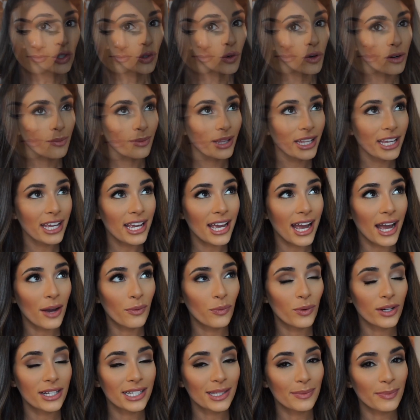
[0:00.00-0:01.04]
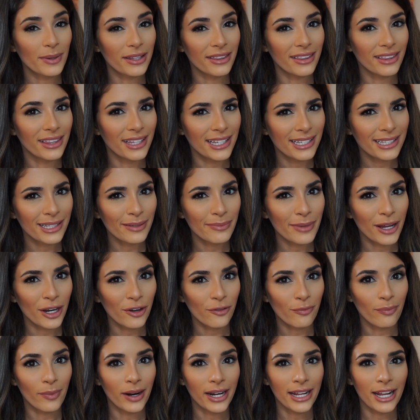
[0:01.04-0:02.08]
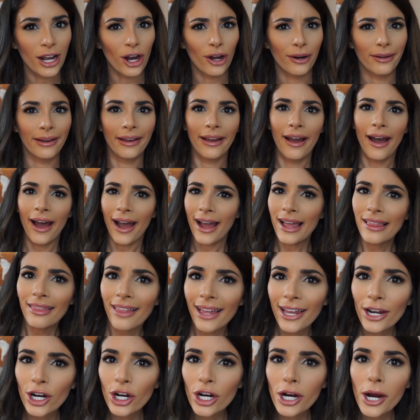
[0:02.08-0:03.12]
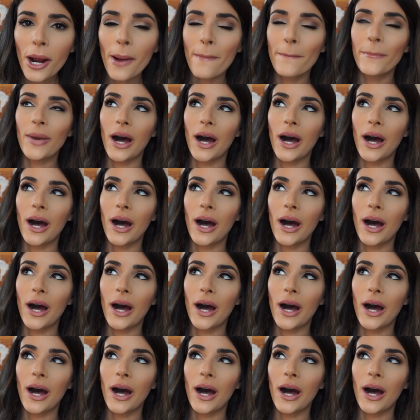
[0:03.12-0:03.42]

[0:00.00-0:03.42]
Normally, I wouldn't spend this amount of money on a highlighter,